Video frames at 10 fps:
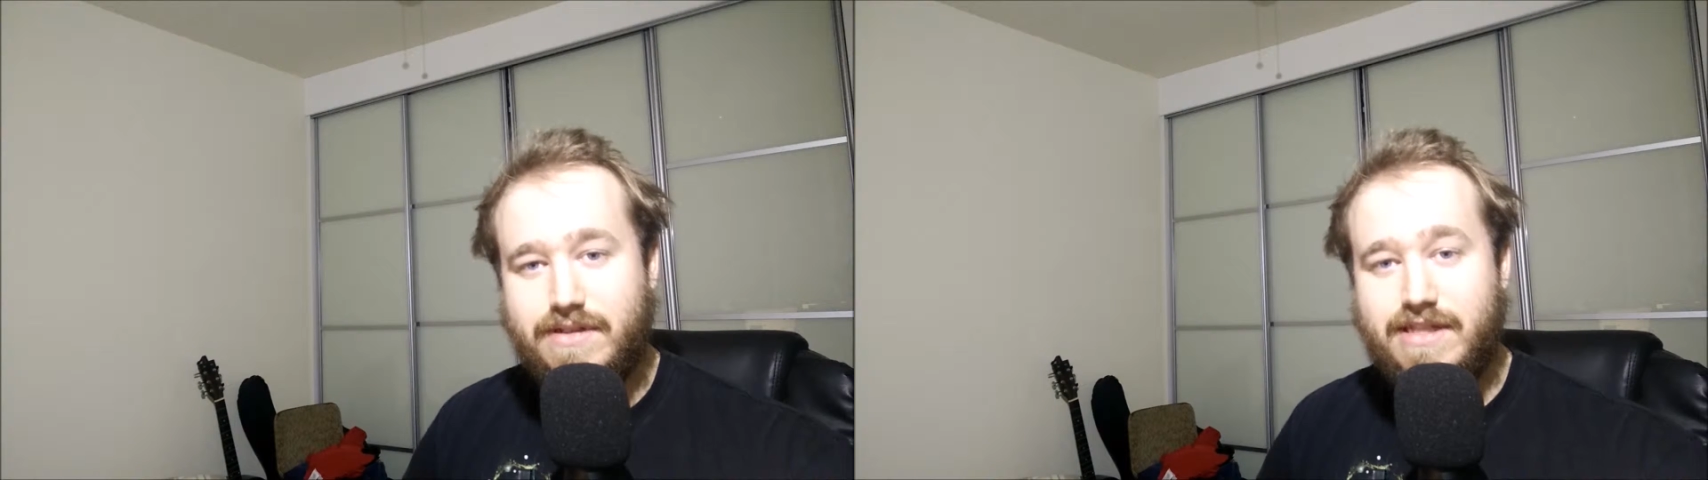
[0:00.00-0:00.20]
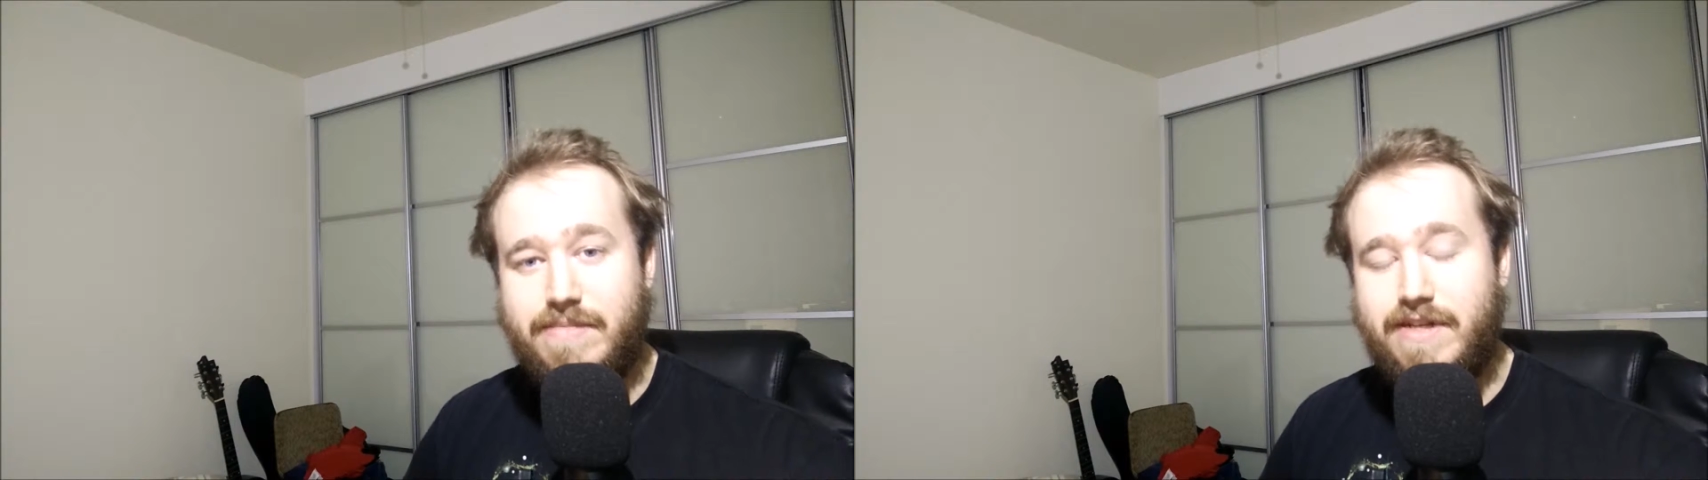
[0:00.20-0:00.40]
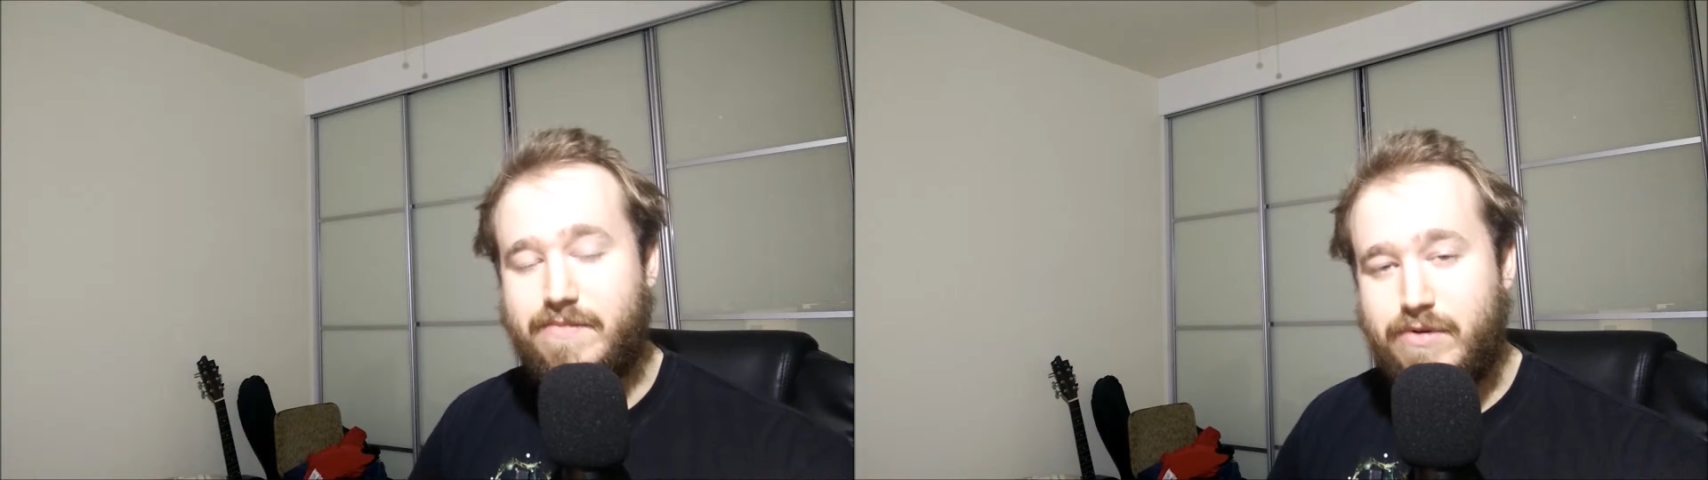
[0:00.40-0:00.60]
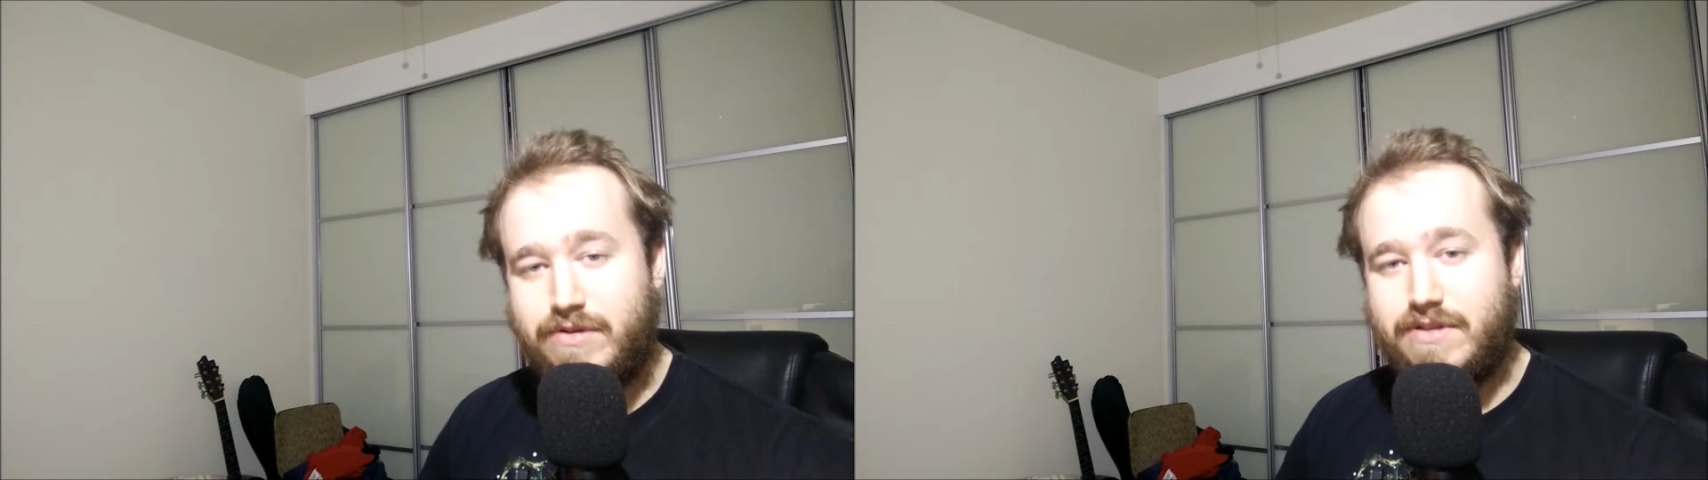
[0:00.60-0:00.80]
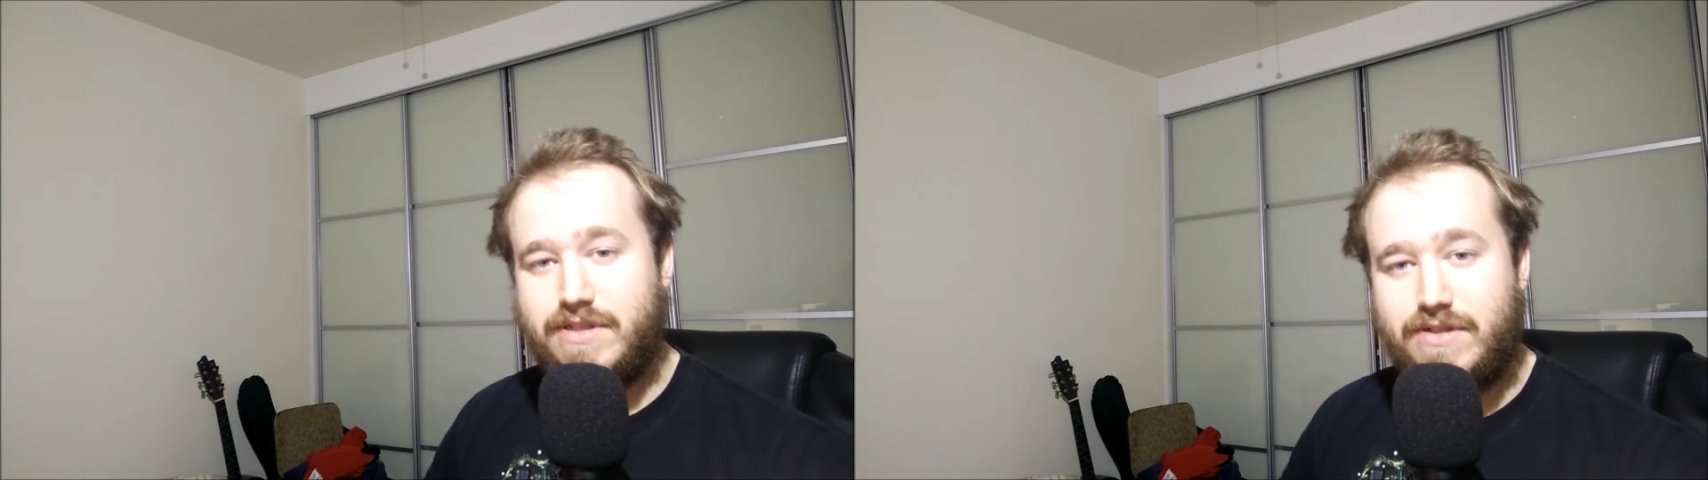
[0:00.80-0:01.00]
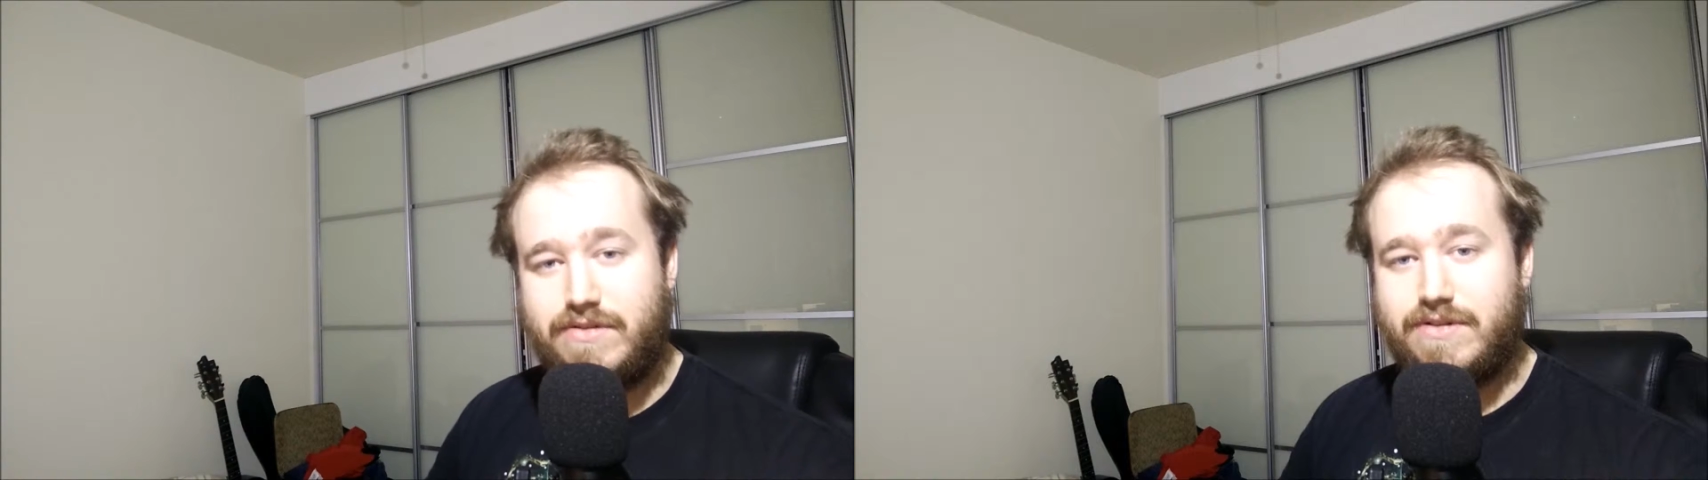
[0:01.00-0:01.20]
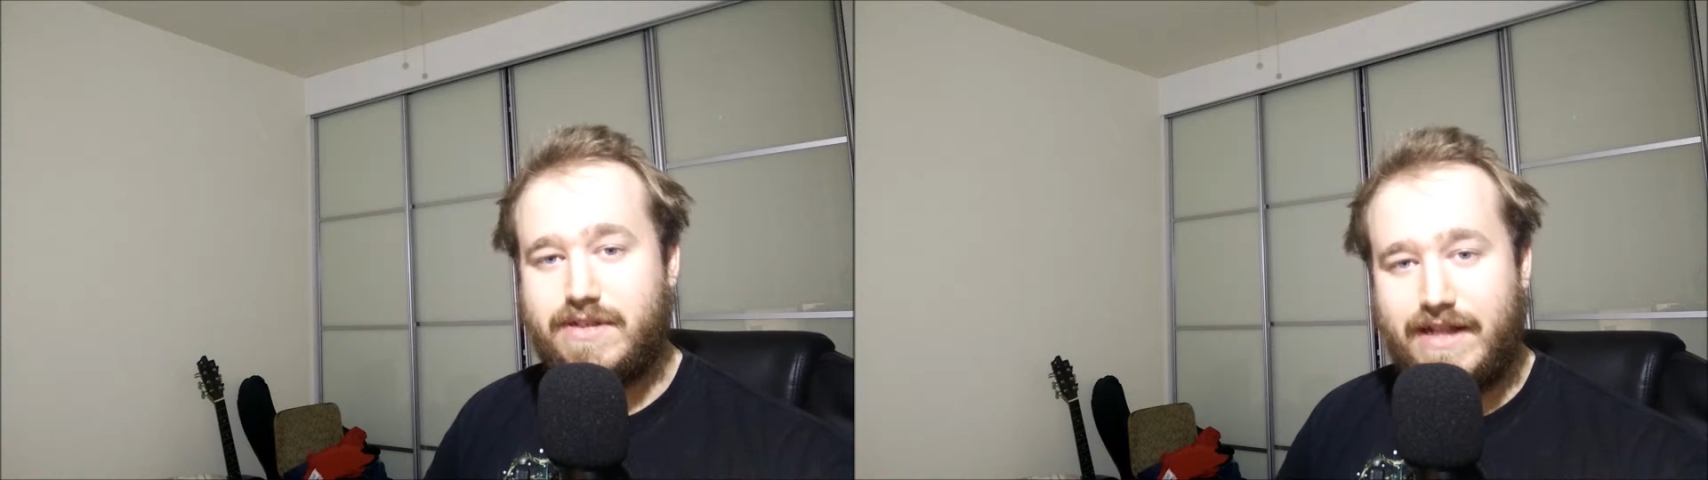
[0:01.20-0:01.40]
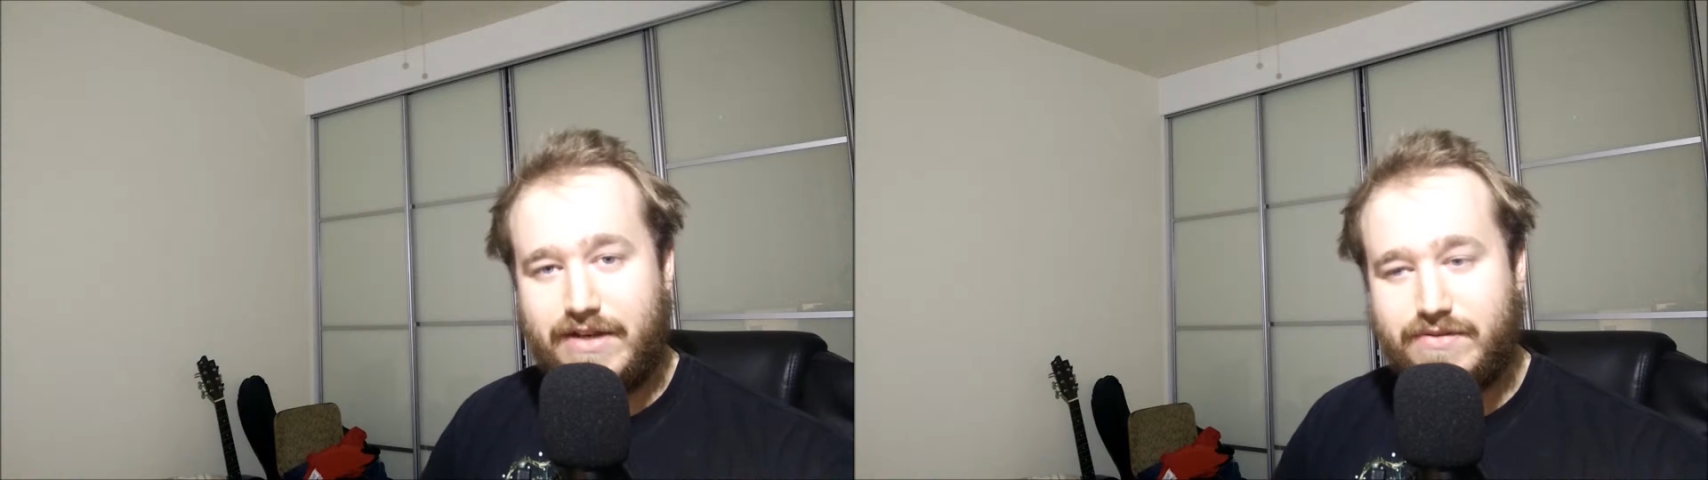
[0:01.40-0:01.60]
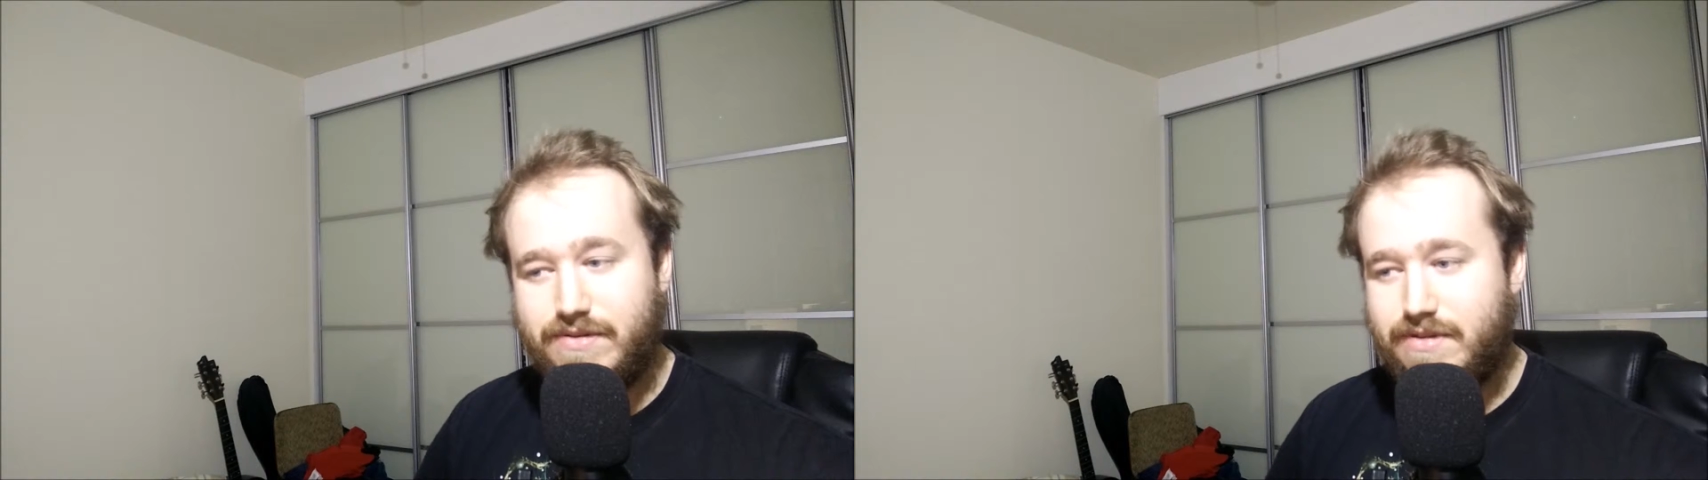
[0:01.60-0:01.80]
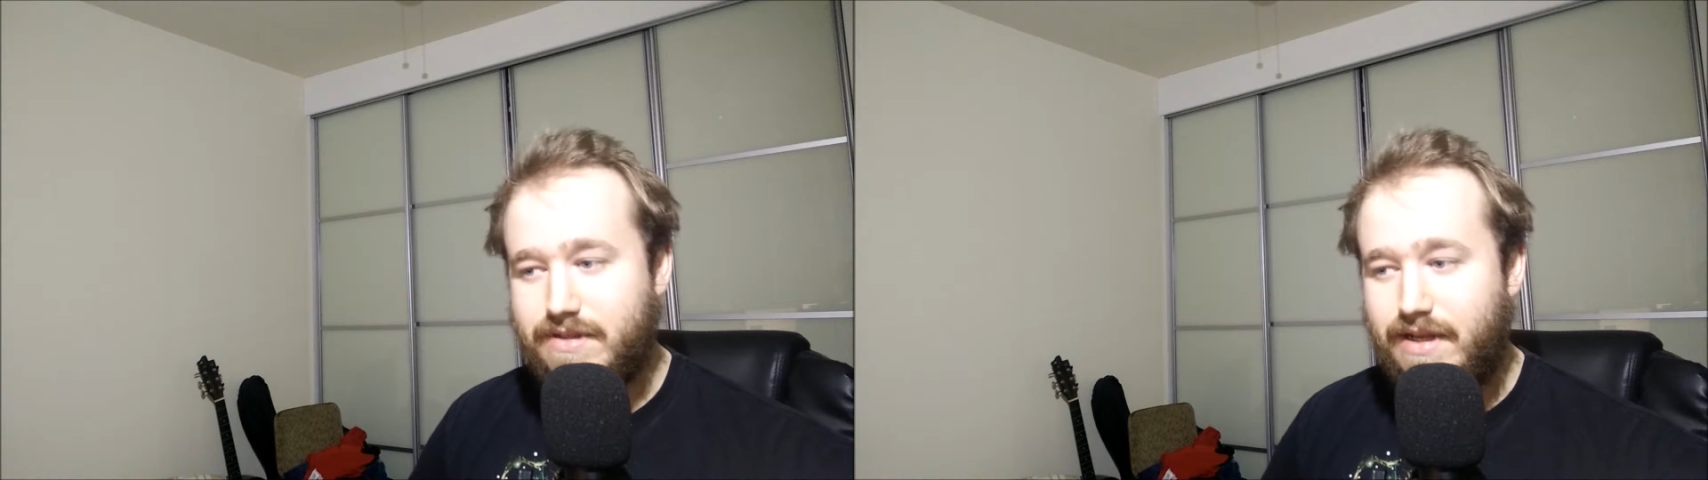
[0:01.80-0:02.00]
so they're made of protons, neutrons and
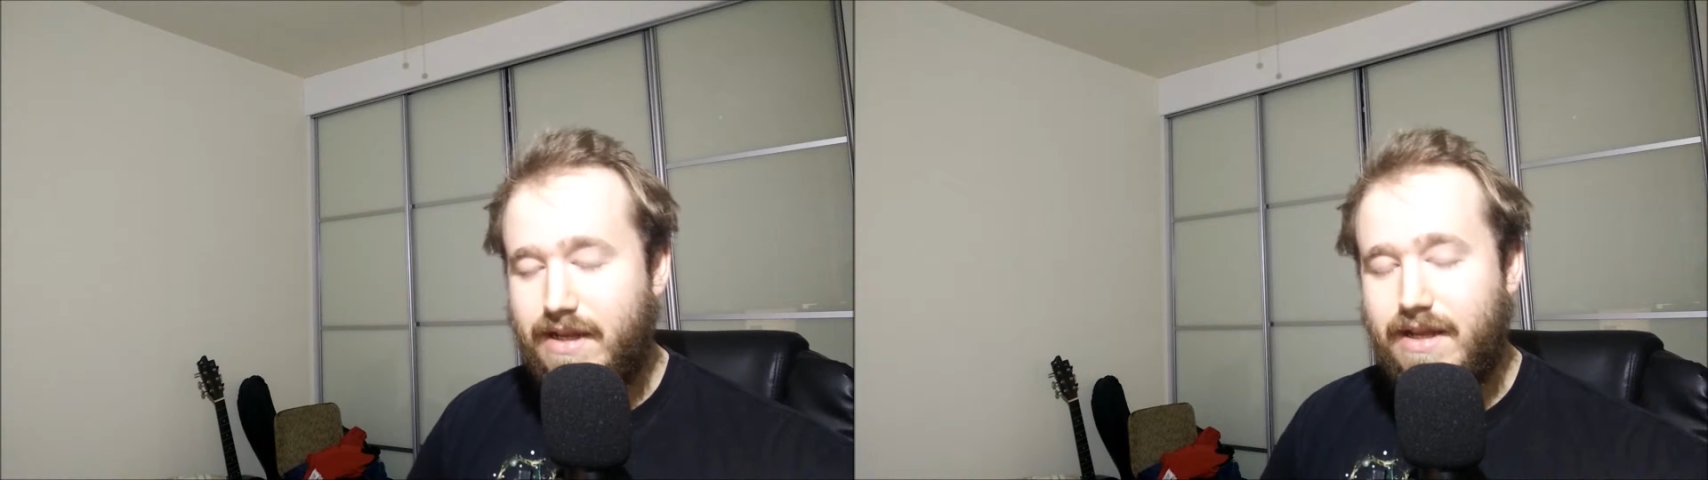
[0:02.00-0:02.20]
electrons.